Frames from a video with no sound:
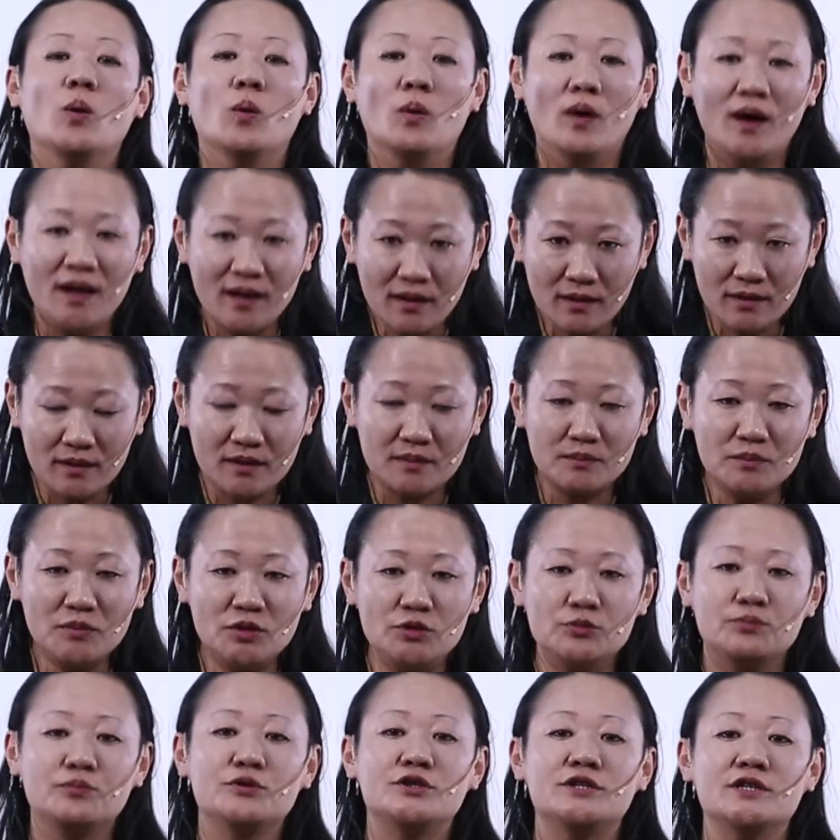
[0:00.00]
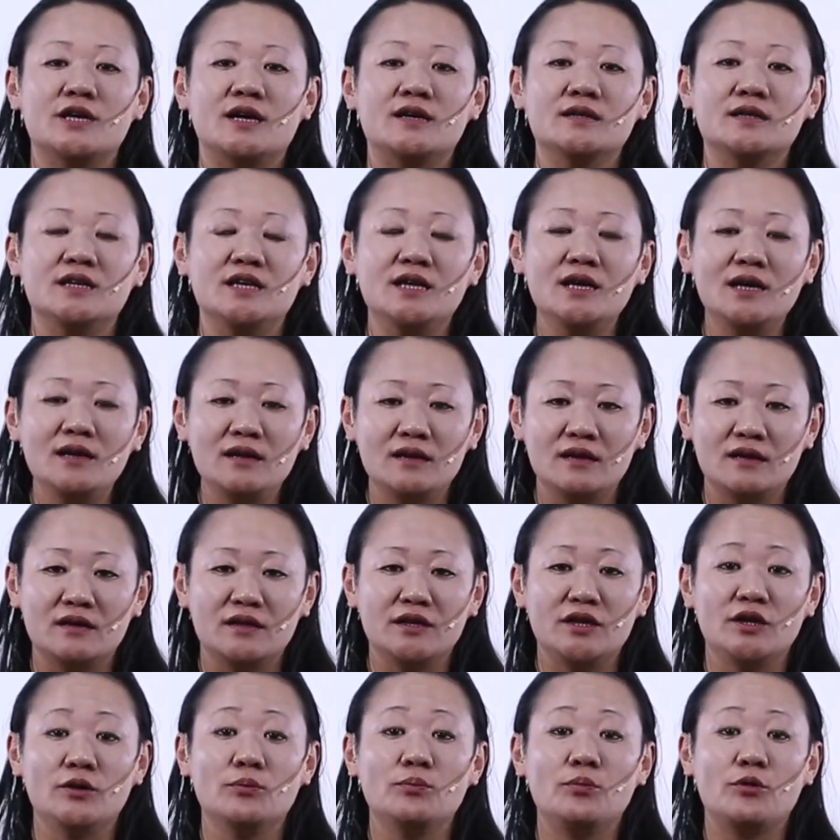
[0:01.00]
Welcome to Bhutan
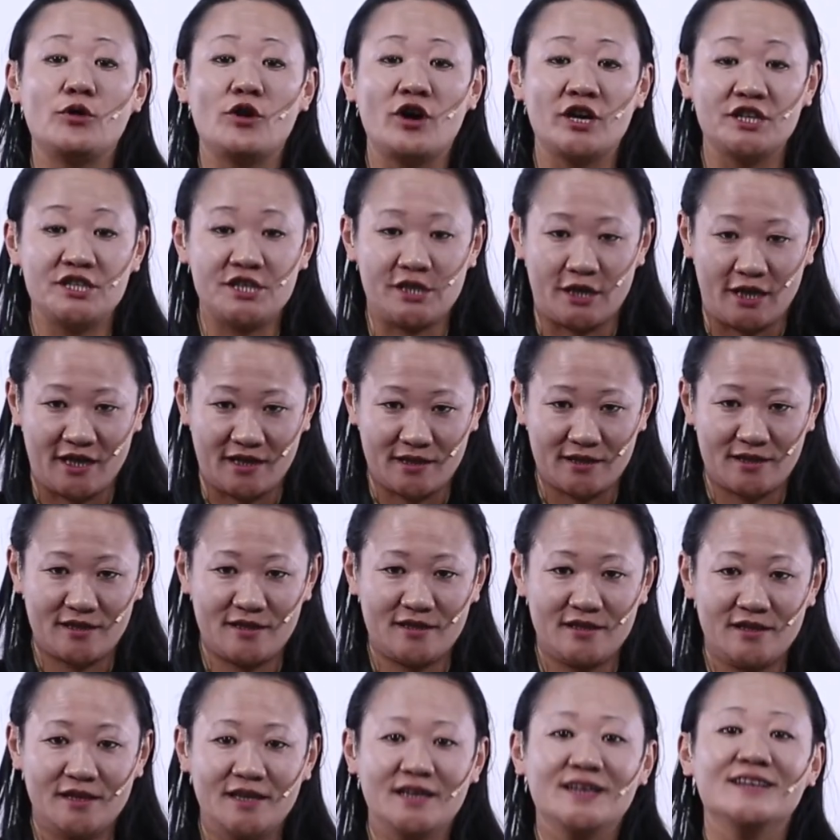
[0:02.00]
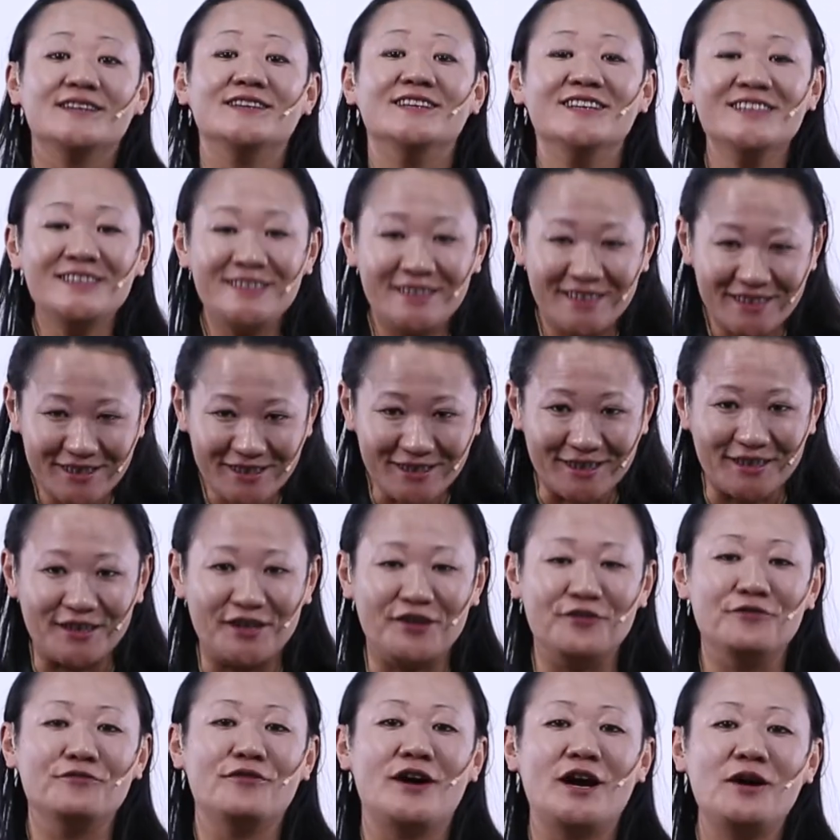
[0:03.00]
e-learning project. This is an
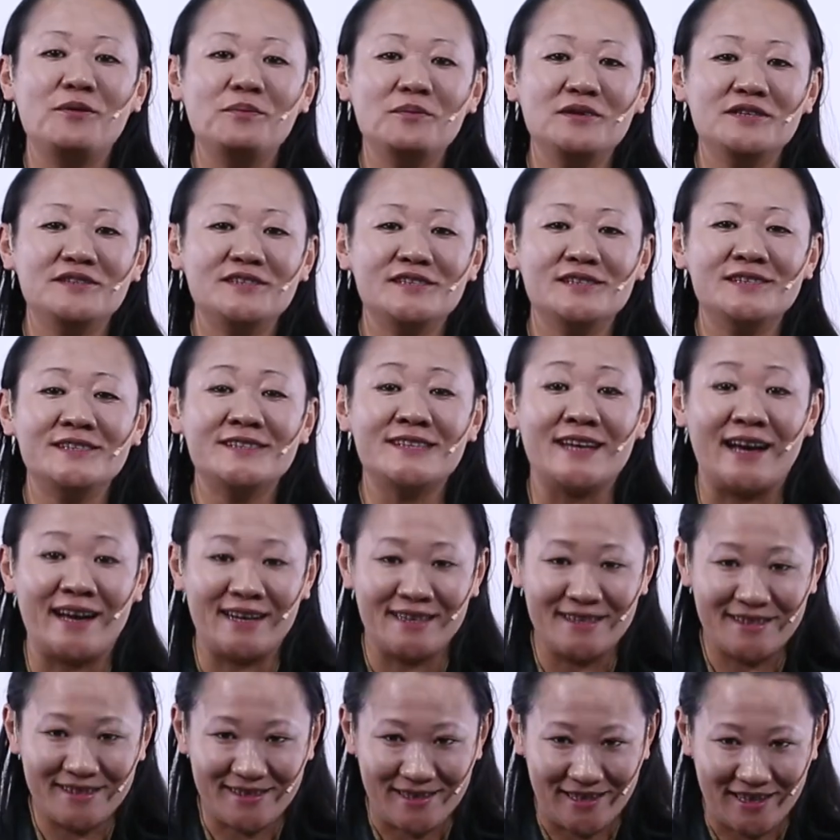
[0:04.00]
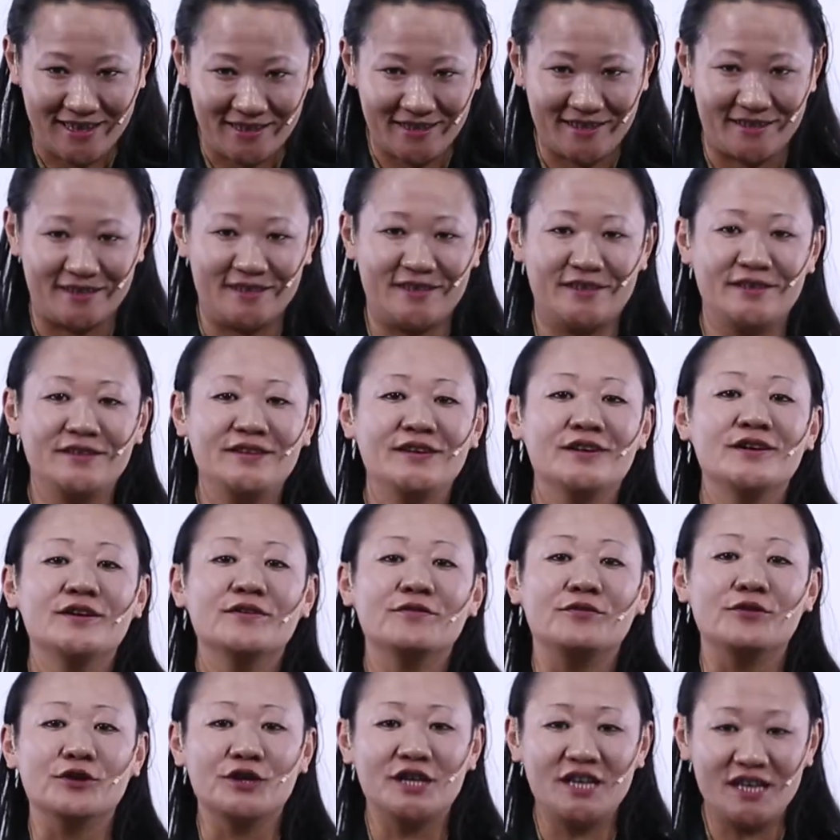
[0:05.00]
environmental science lesson
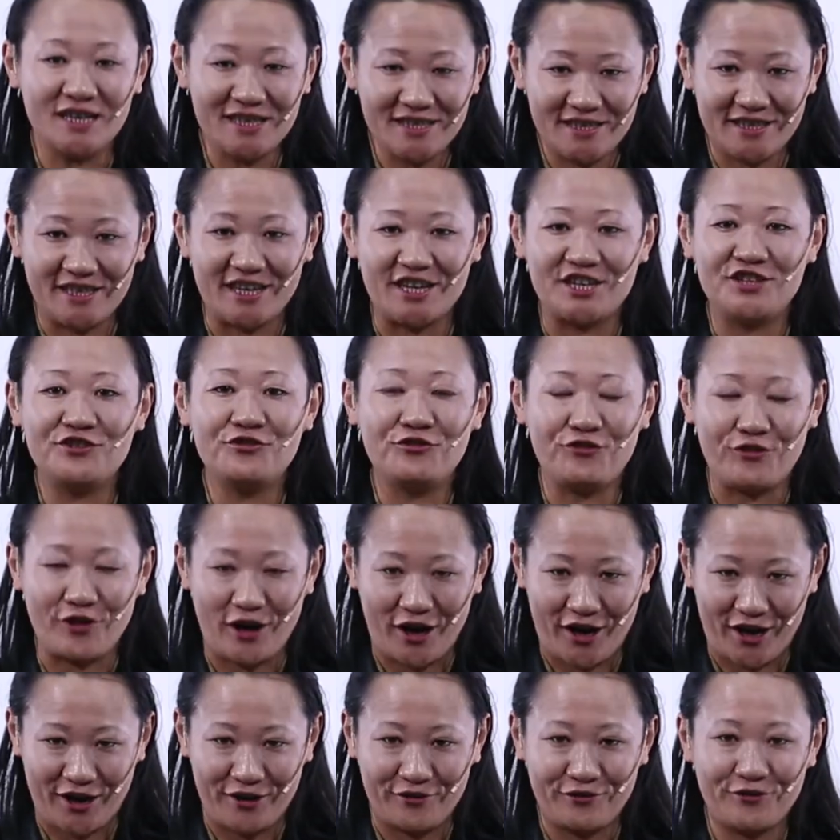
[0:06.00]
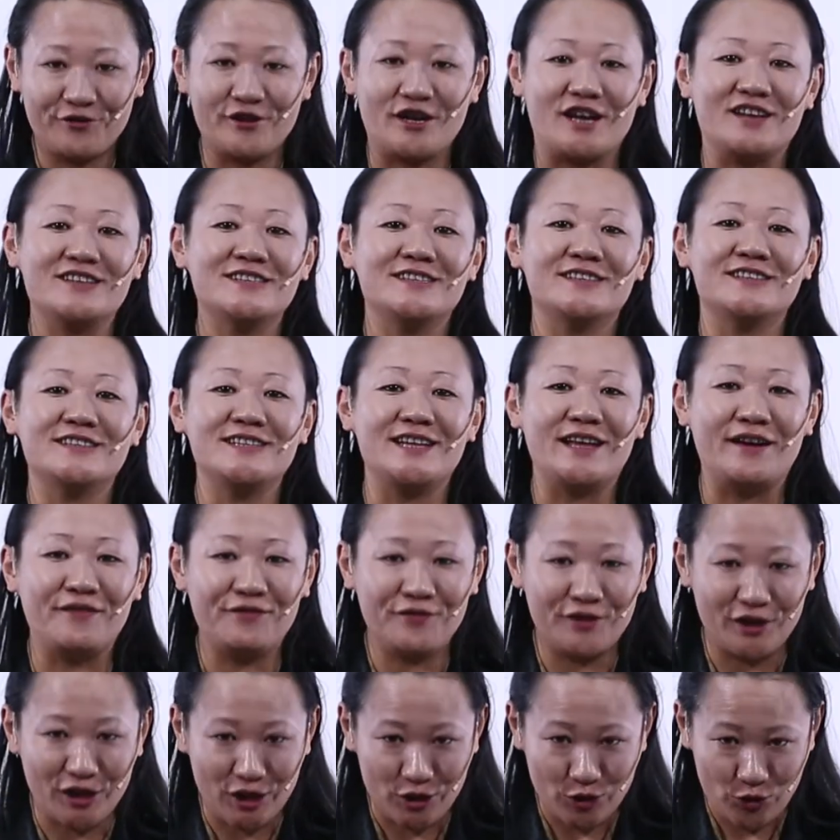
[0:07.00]
for Key Stage 5, classes
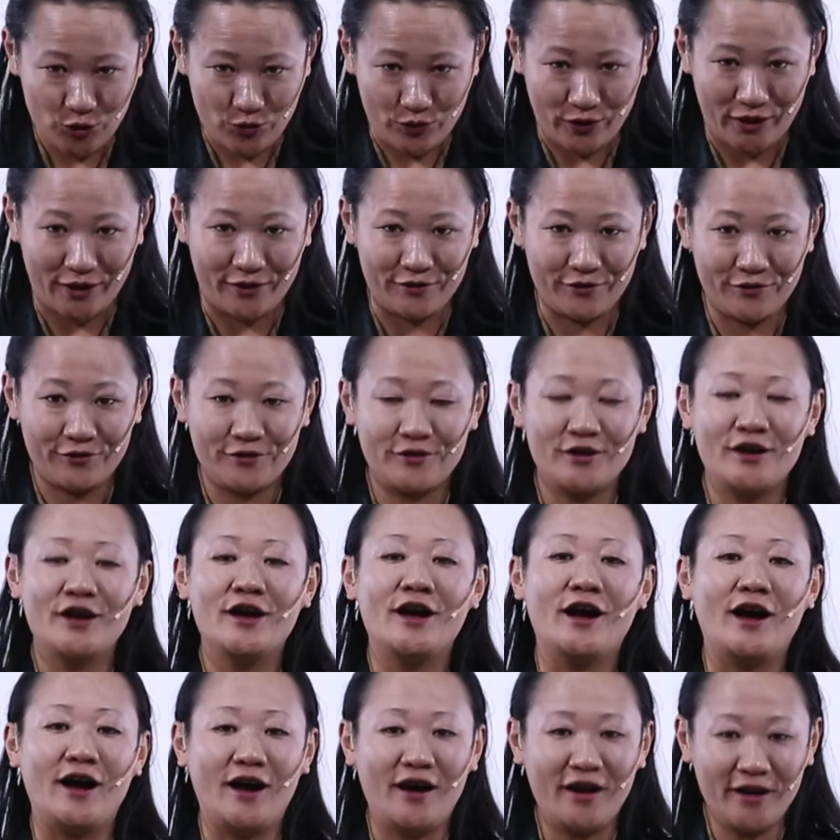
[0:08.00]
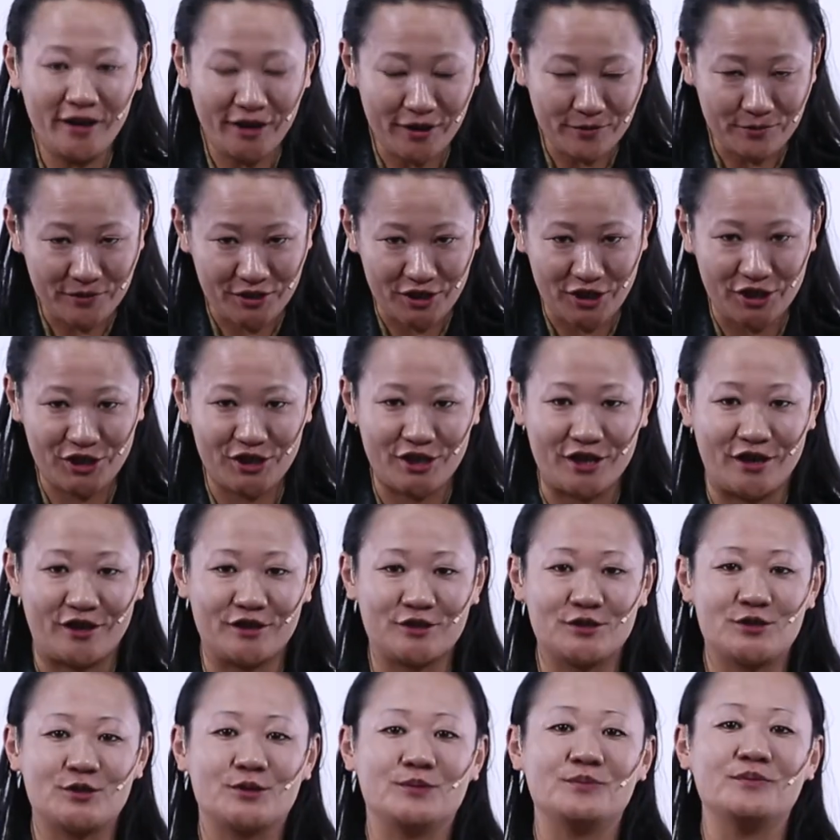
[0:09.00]
11 and 12. I am Tashi
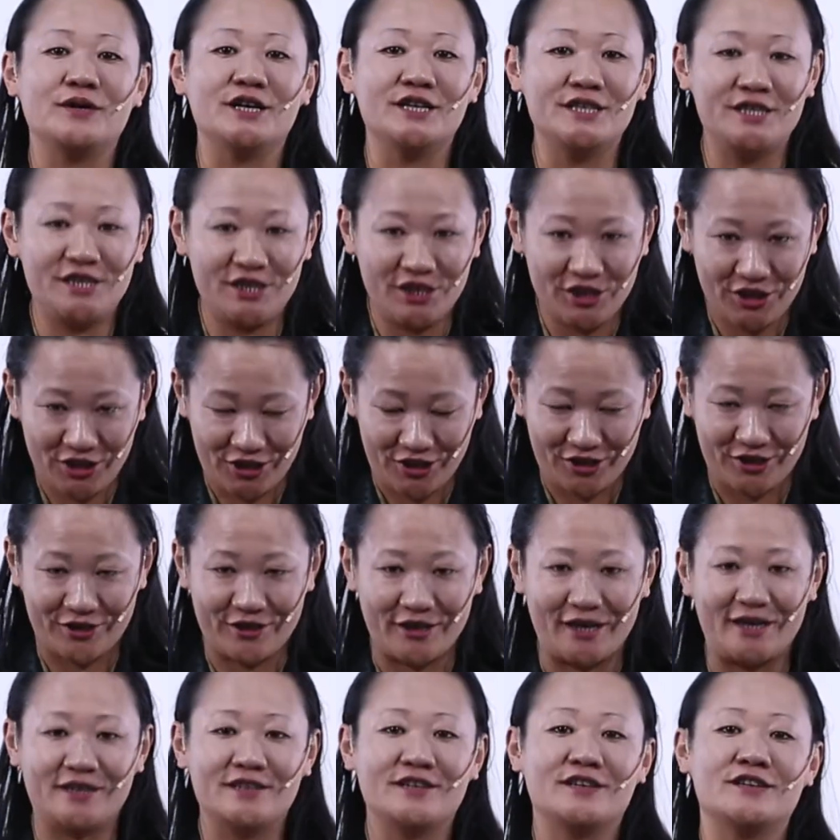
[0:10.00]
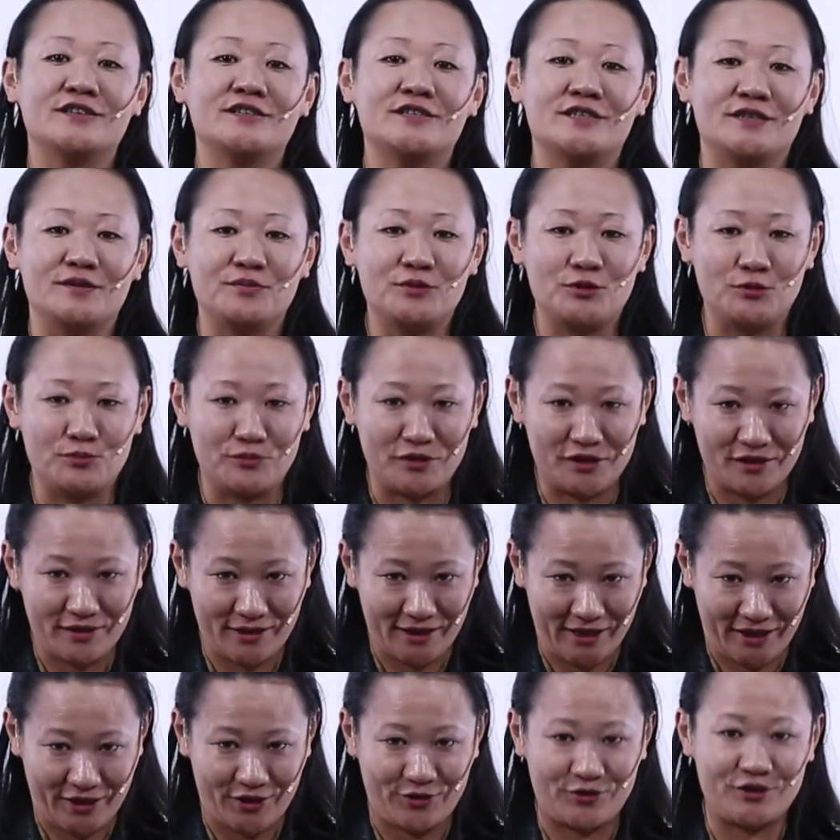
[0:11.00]
Angzom, a teacher at Khatstapchu Middle
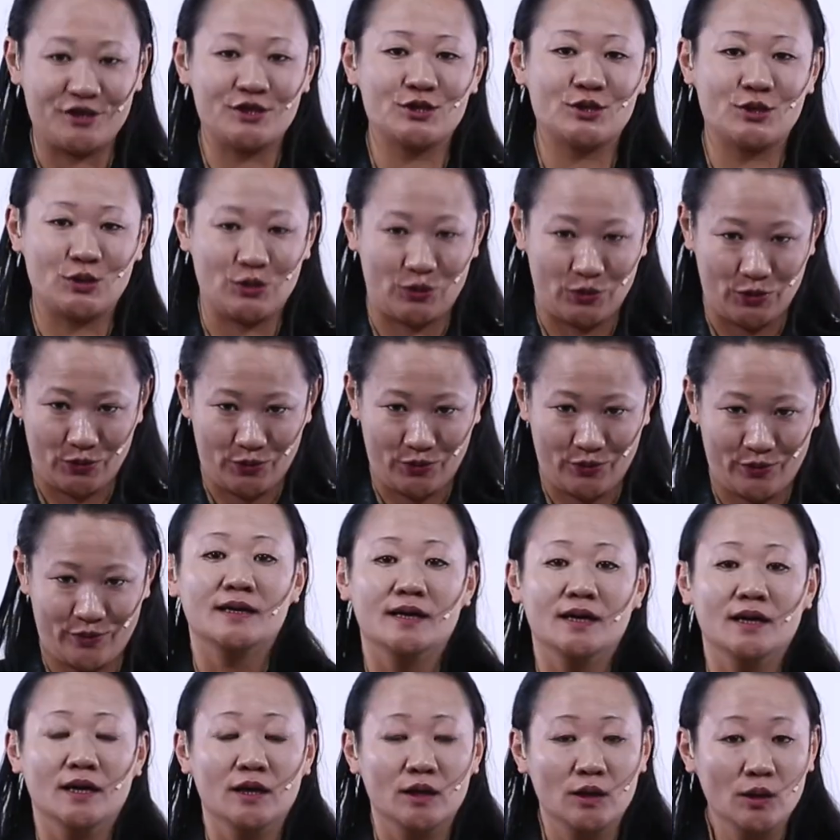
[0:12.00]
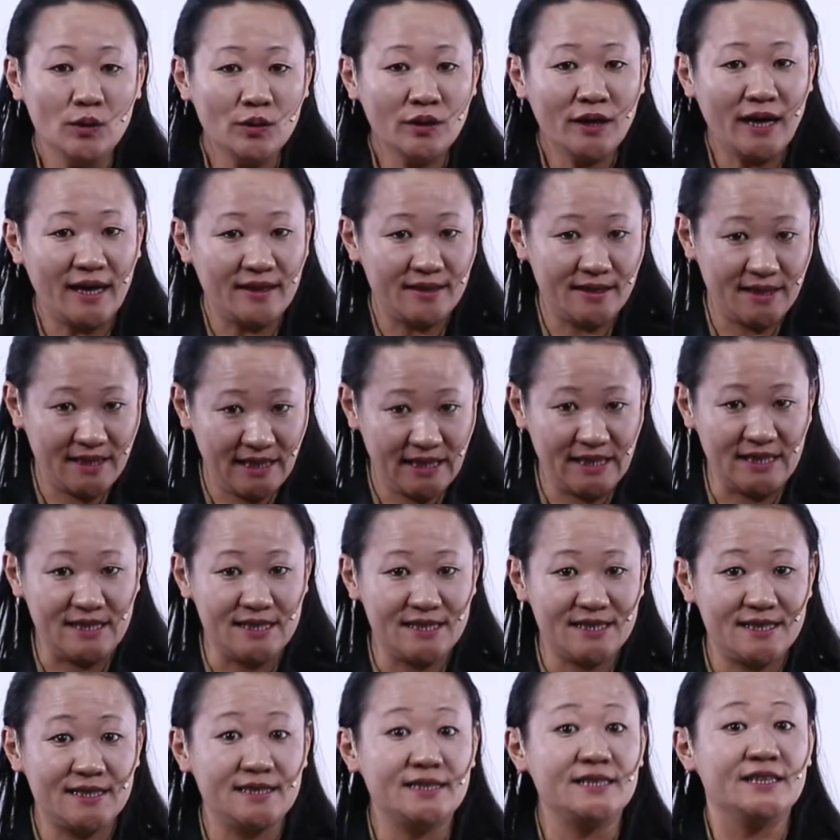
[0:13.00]
Secondary School. Look at
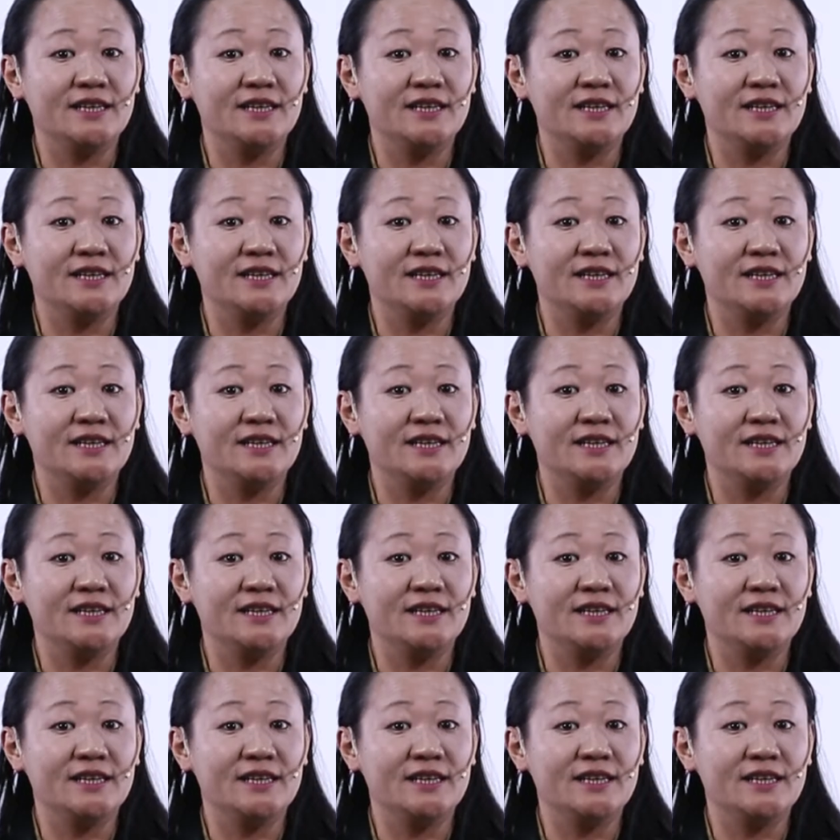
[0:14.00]
these.